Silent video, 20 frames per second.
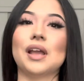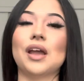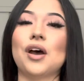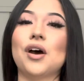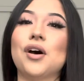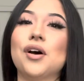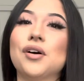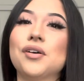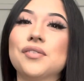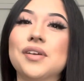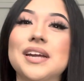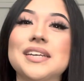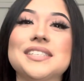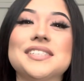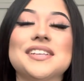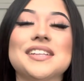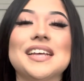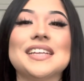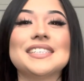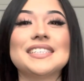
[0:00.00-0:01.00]
Alright,
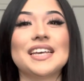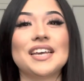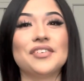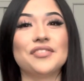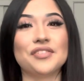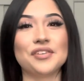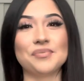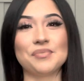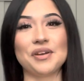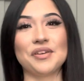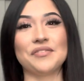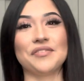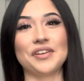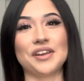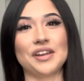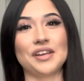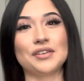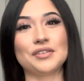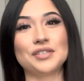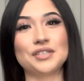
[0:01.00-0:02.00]
so that's it for my
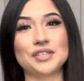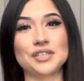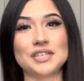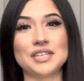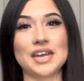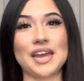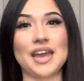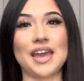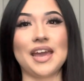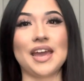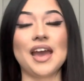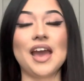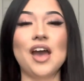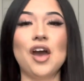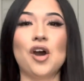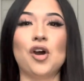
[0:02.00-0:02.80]
video today.